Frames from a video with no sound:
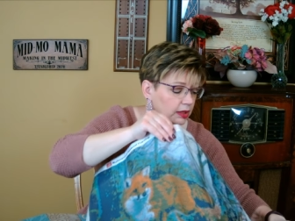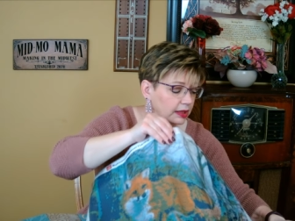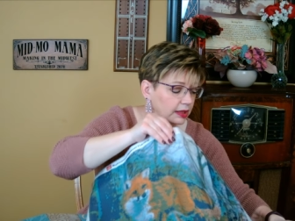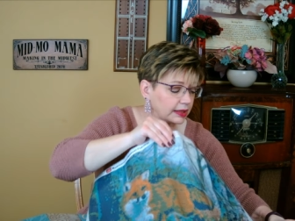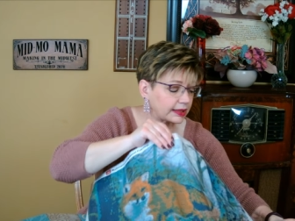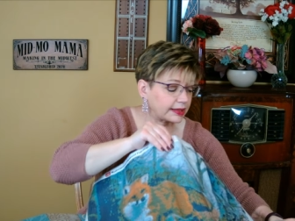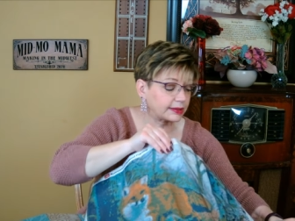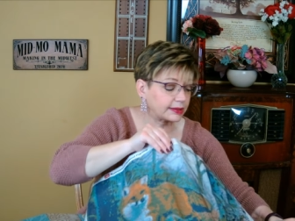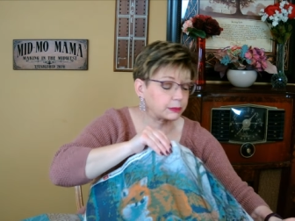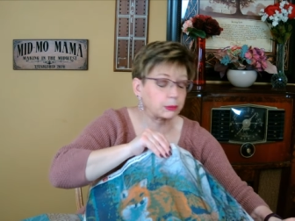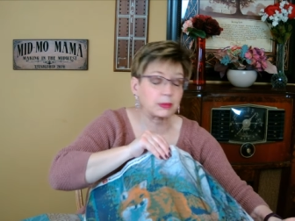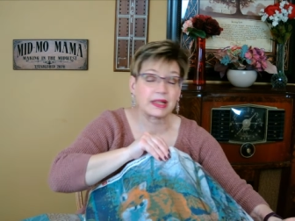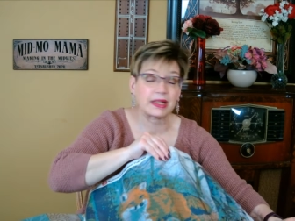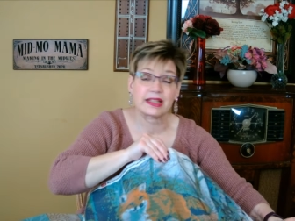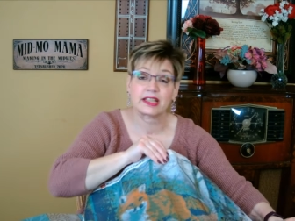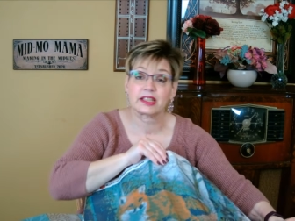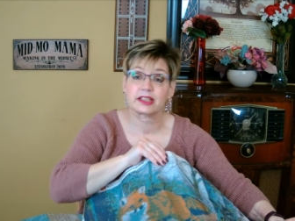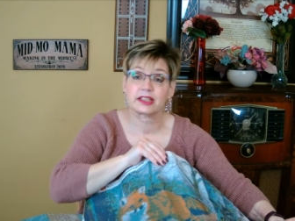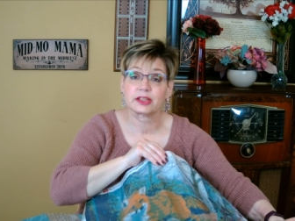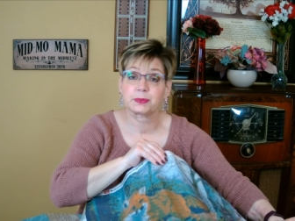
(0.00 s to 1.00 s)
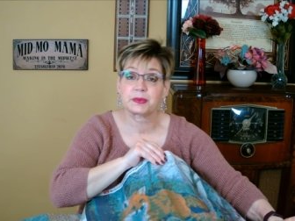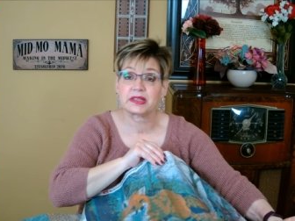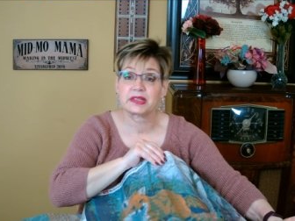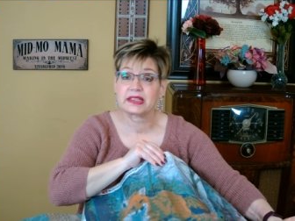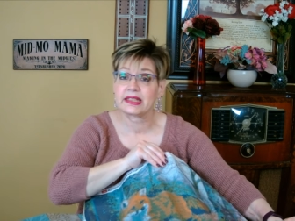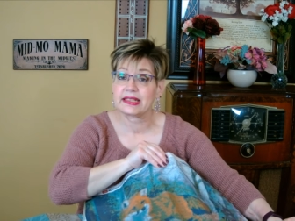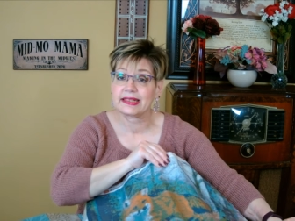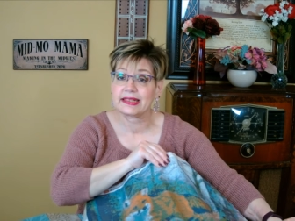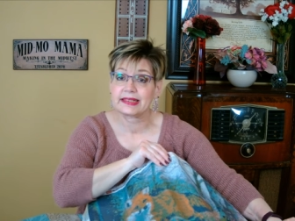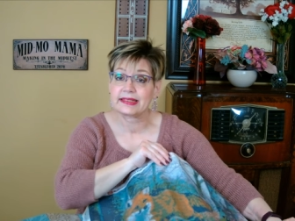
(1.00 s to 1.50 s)
And my husband,
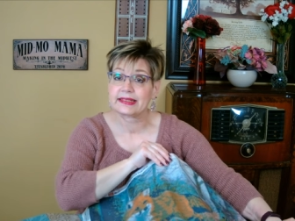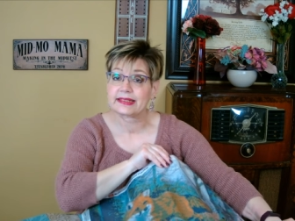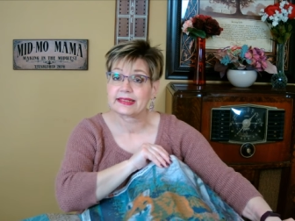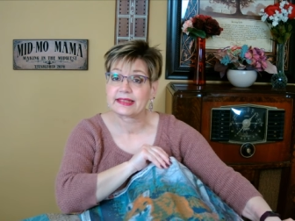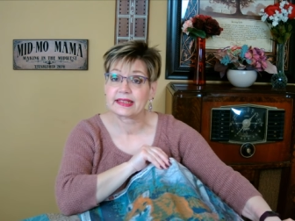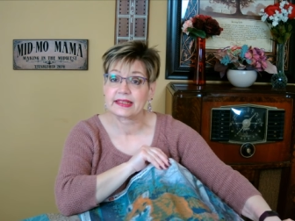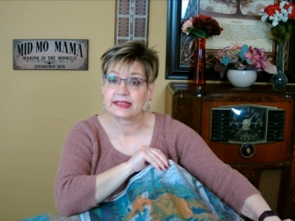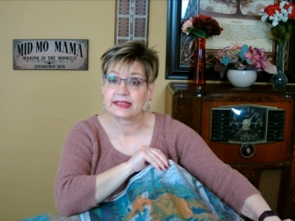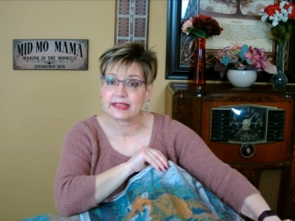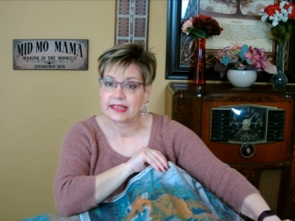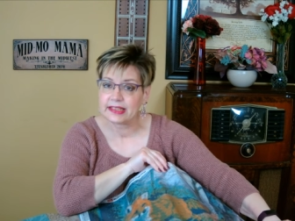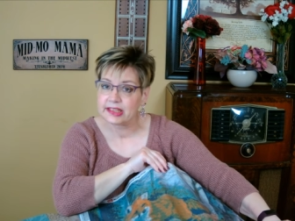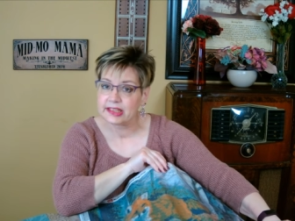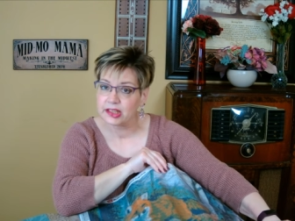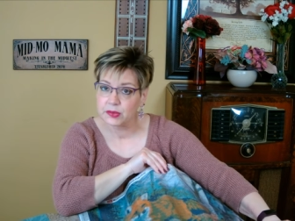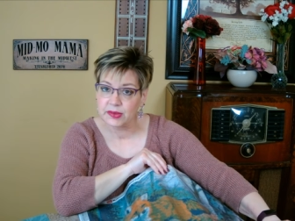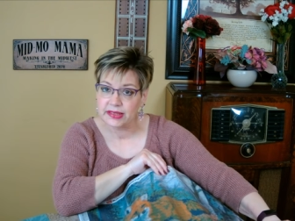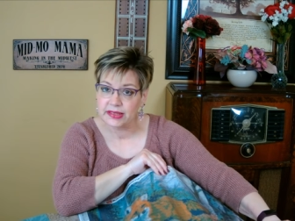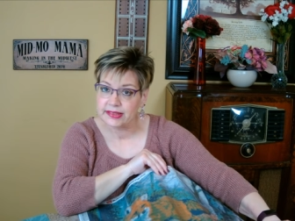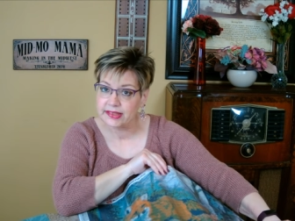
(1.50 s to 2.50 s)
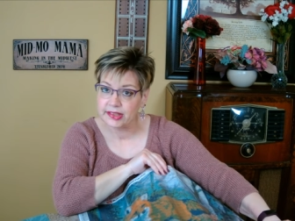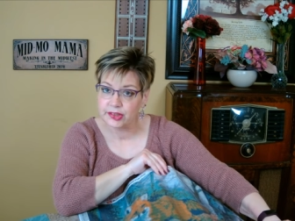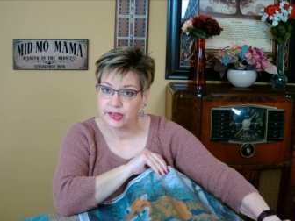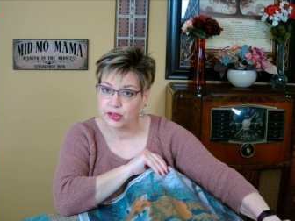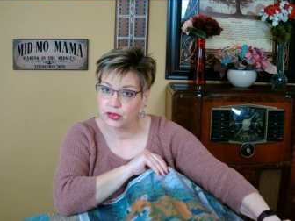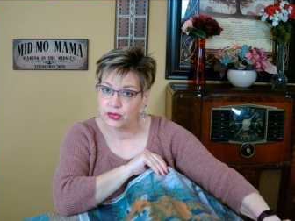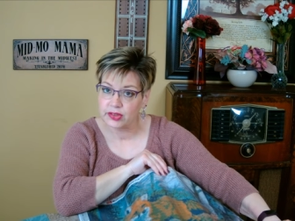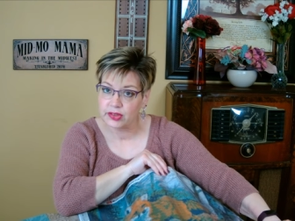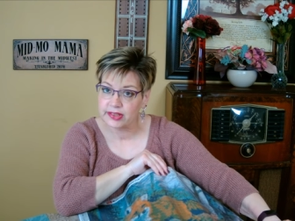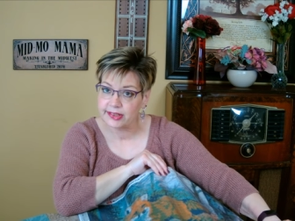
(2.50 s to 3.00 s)
he's continuing to
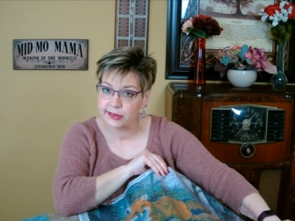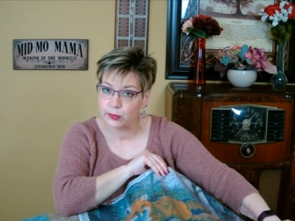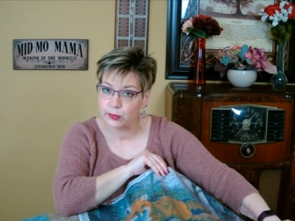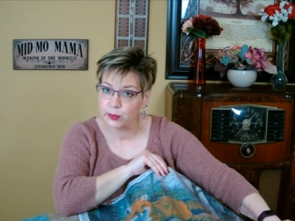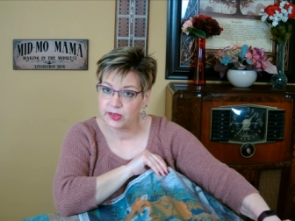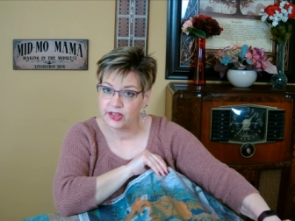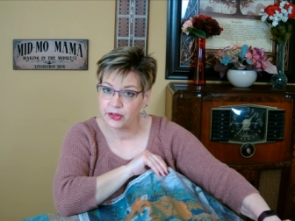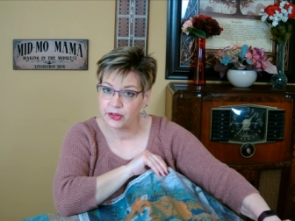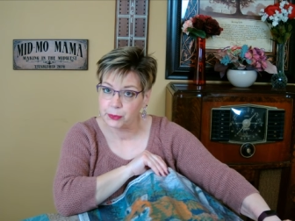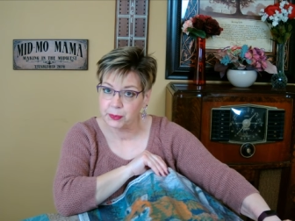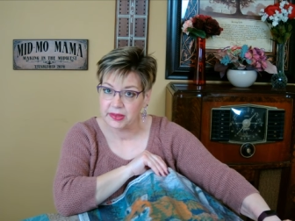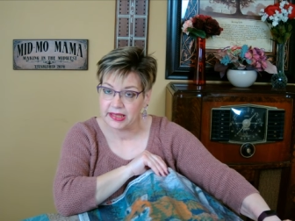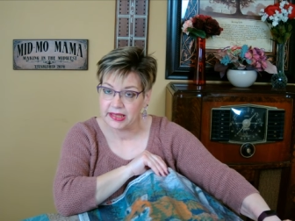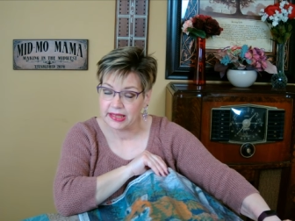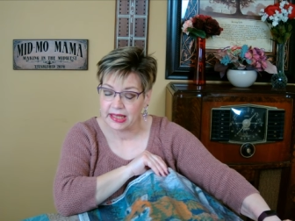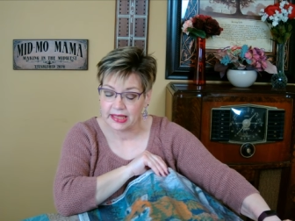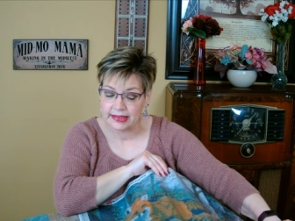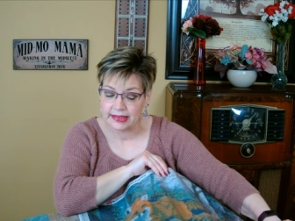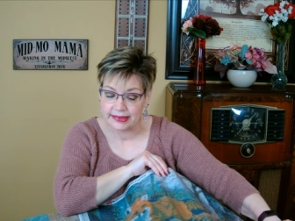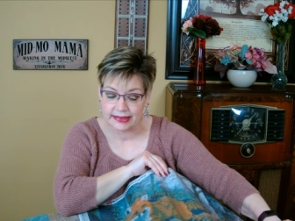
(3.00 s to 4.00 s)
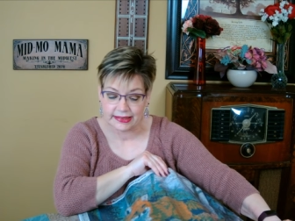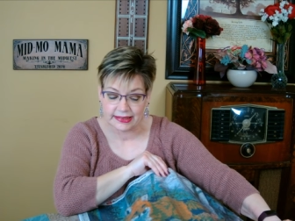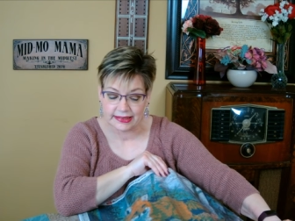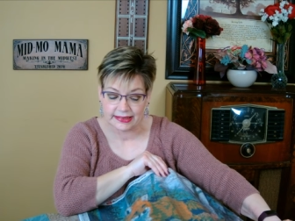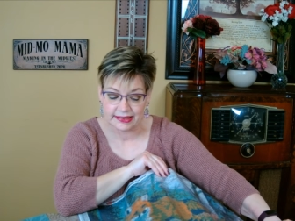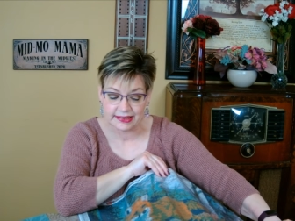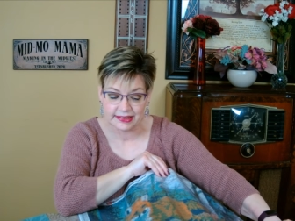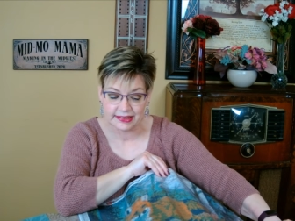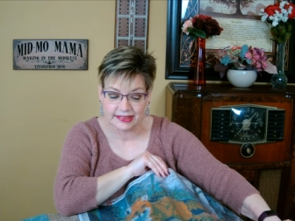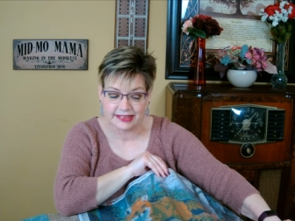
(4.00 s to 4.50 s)
do this with me. I think
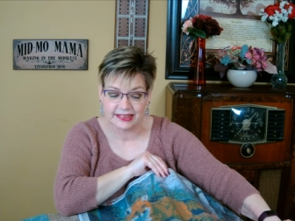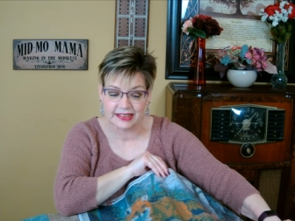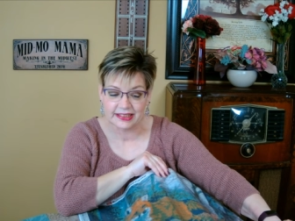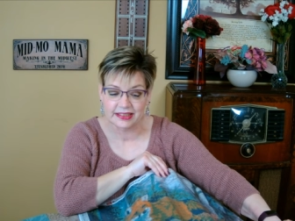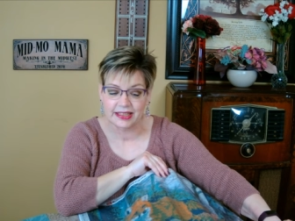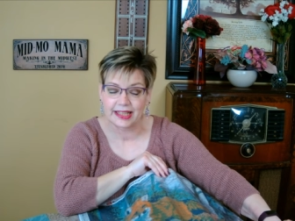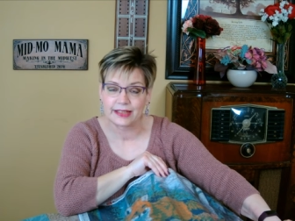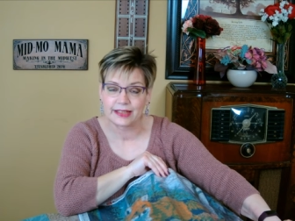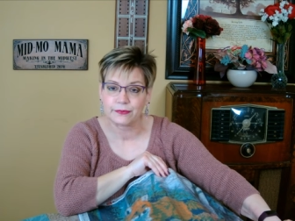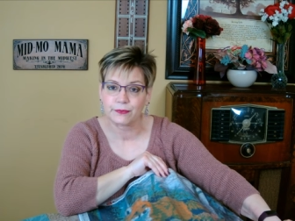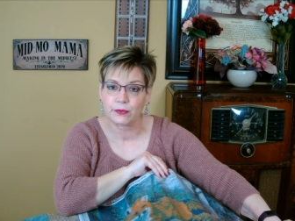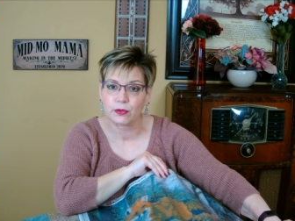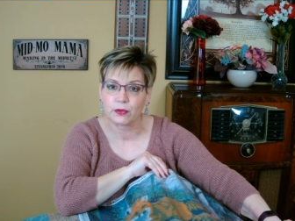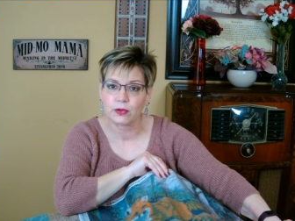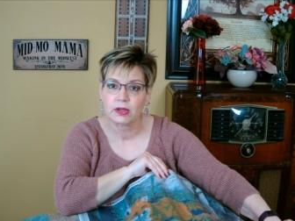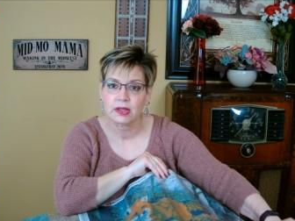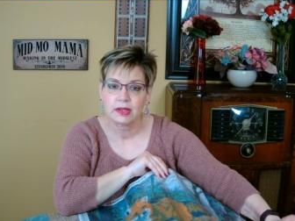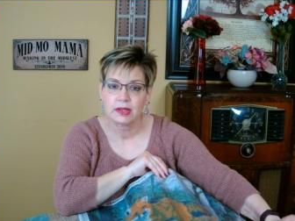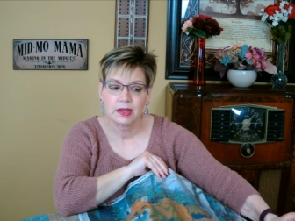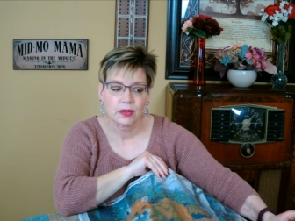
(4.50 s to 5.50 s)
it's delightful.